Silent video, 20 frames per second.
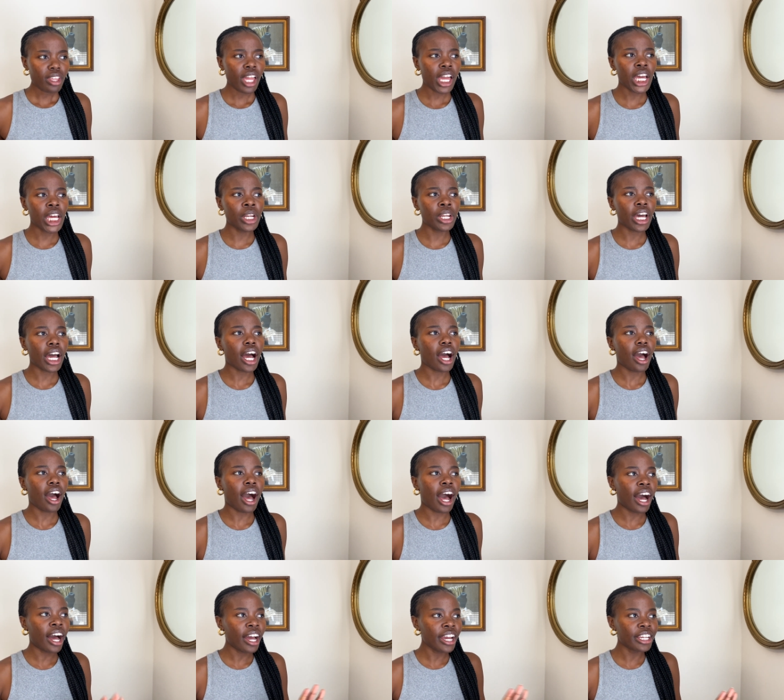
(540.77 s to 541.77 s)
And
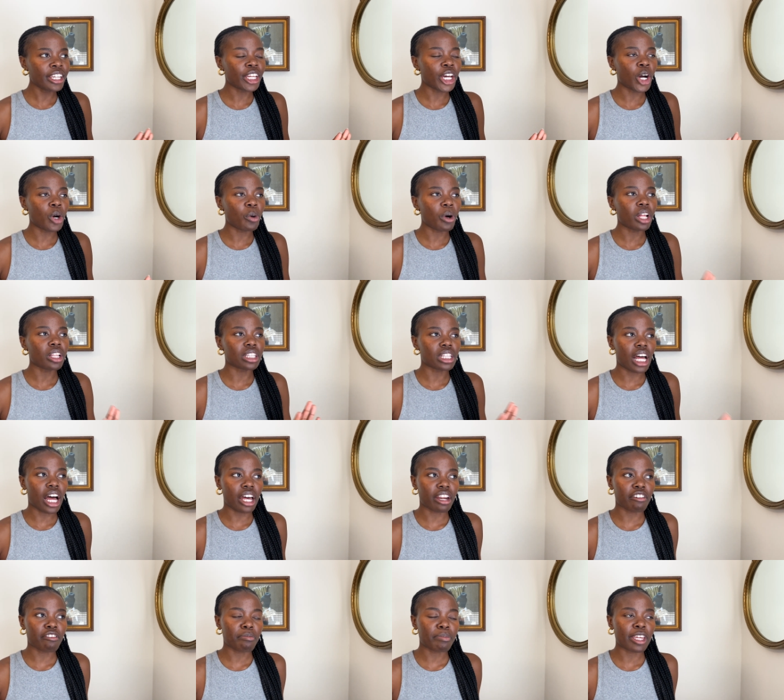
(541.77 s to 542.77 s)
I know a
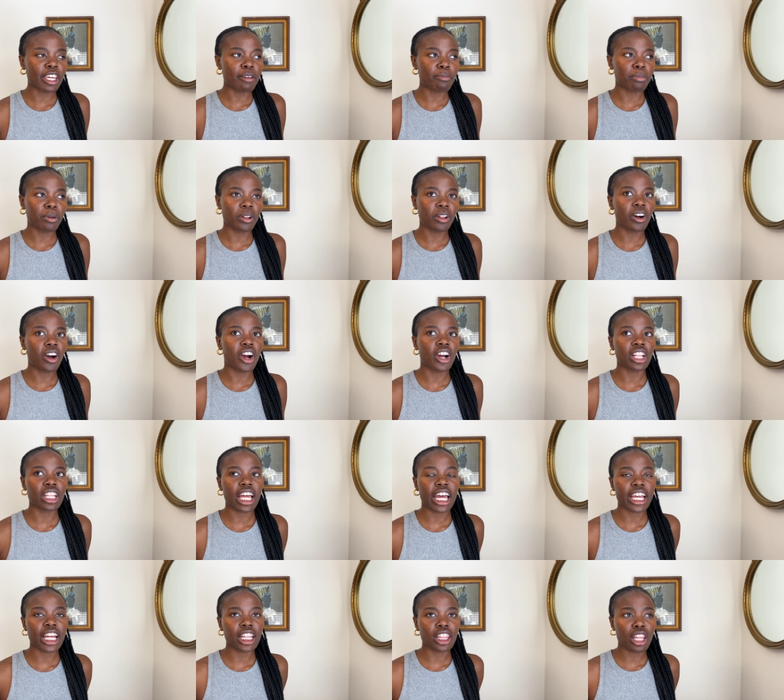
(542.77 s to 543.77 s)
lot of people are like,